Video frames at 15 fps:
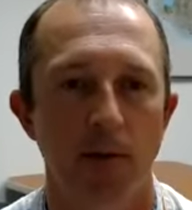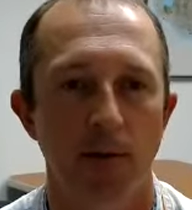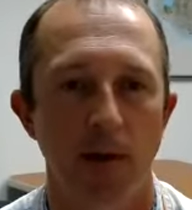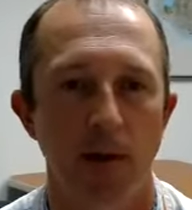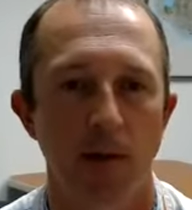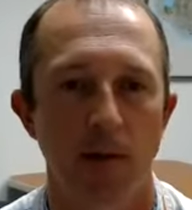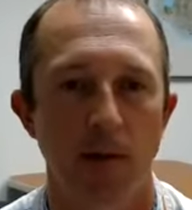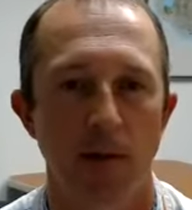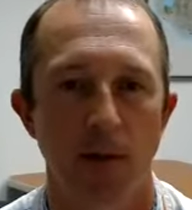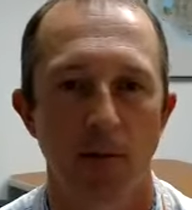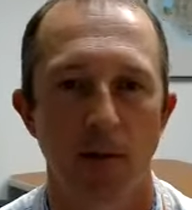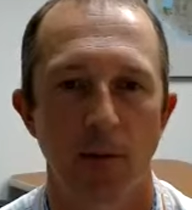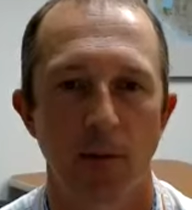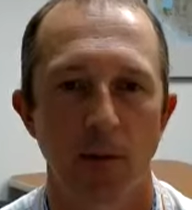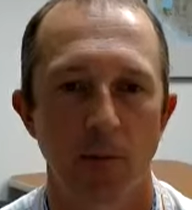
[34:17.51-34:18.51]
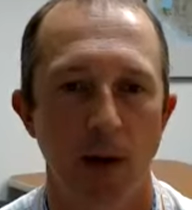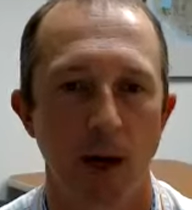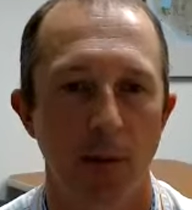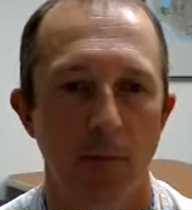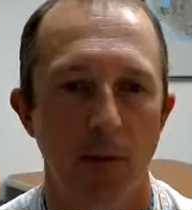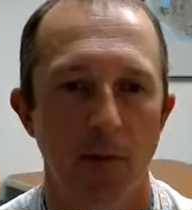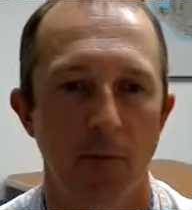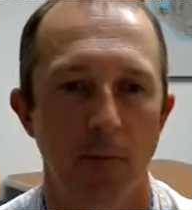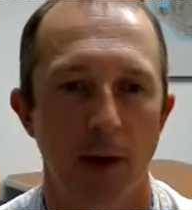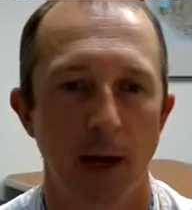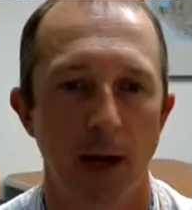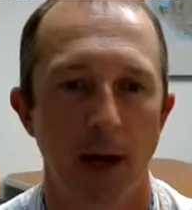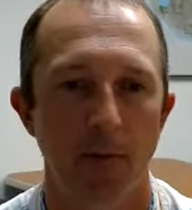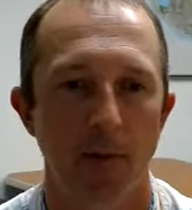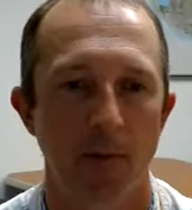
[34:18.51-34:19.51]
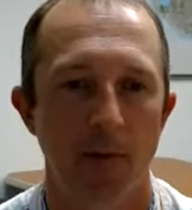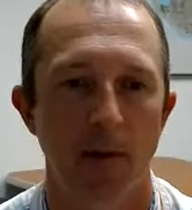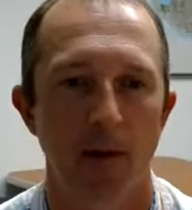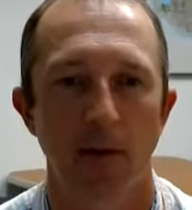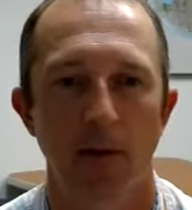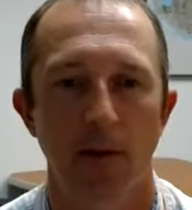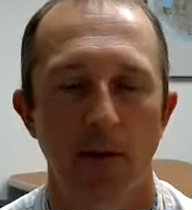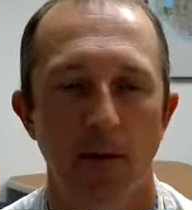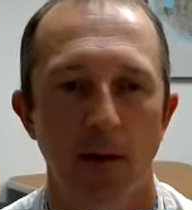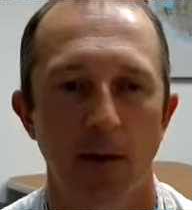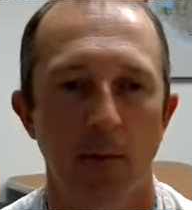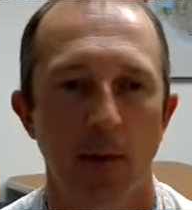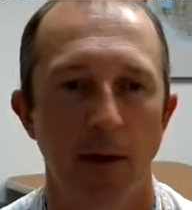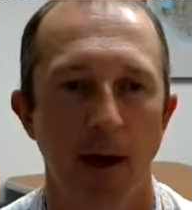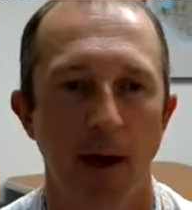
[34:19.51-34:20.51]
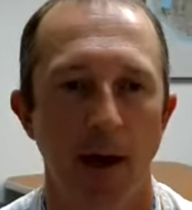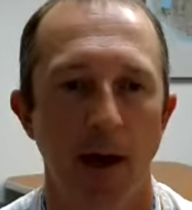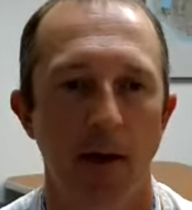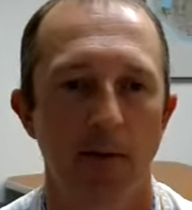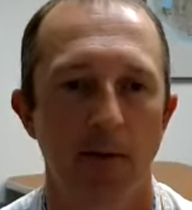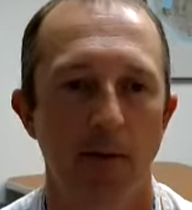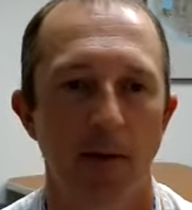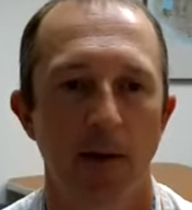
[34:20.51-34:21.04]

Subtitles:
Here's some of the most popular maps that we have.